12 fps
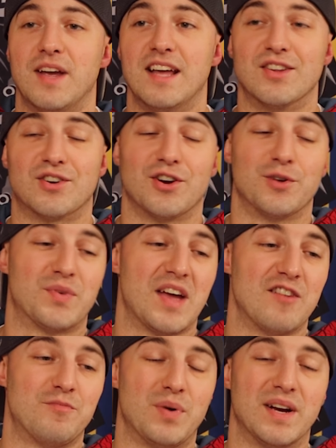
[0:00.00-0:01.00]
in the Chrome
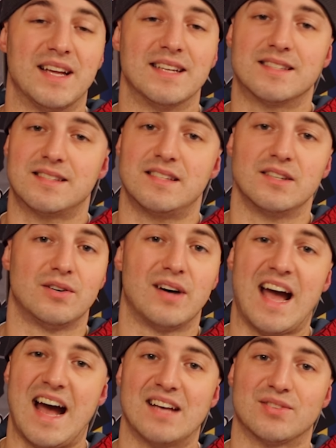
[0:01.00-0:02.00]
Cave, but it's still
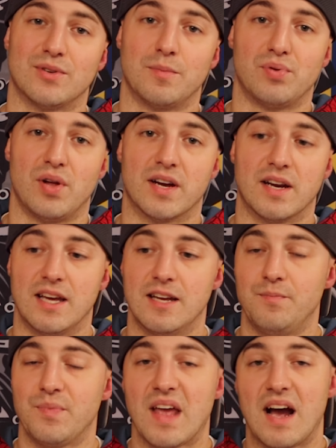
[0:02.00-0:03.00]
a hassle to plug it
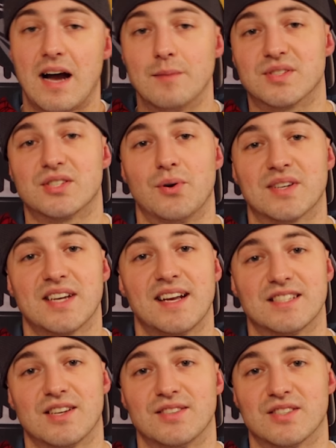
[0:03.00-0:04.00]
in. I'm so
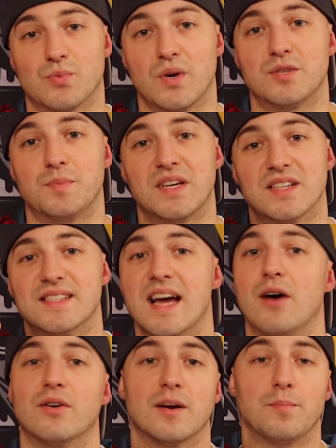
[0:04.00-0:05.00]
excited it's on the Switch because
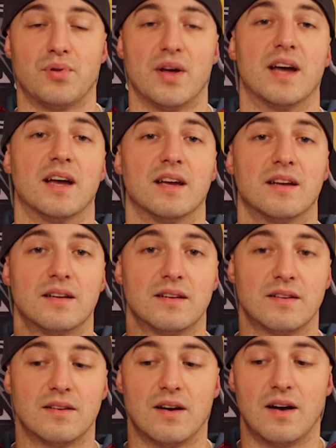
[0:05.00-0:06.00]
now I'm going to play
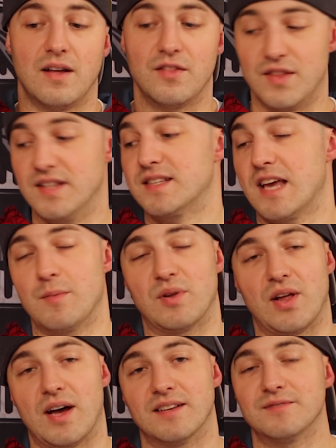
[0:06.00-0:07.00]
this game a
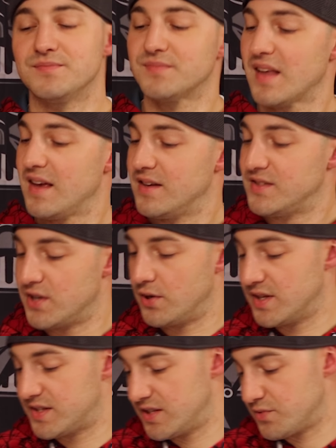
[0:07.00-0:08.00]
lot.
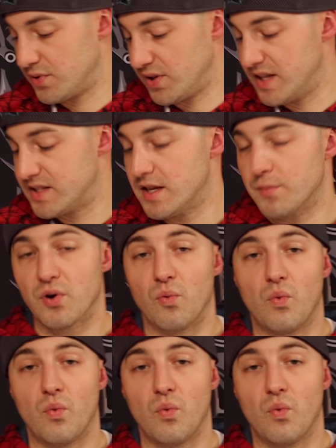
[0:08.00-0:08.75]
So this is release number